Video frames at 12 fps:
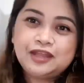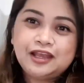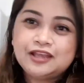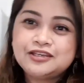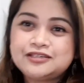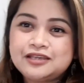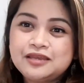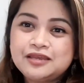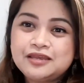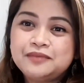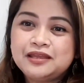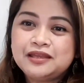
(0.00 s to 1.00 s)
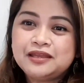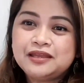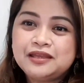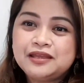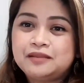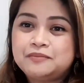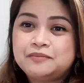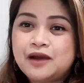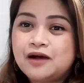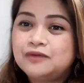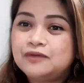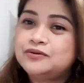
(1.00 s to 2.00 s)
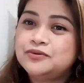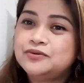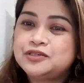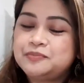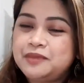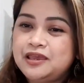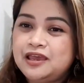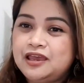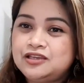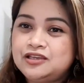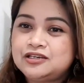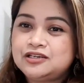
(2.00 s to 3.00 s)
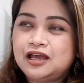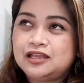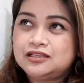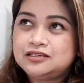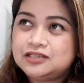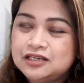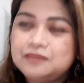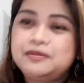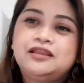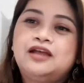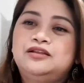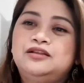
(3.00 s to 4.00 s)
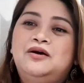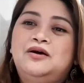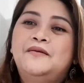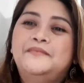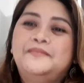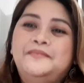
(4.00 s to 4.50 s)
can just email me at brownrootsph@gmail.com.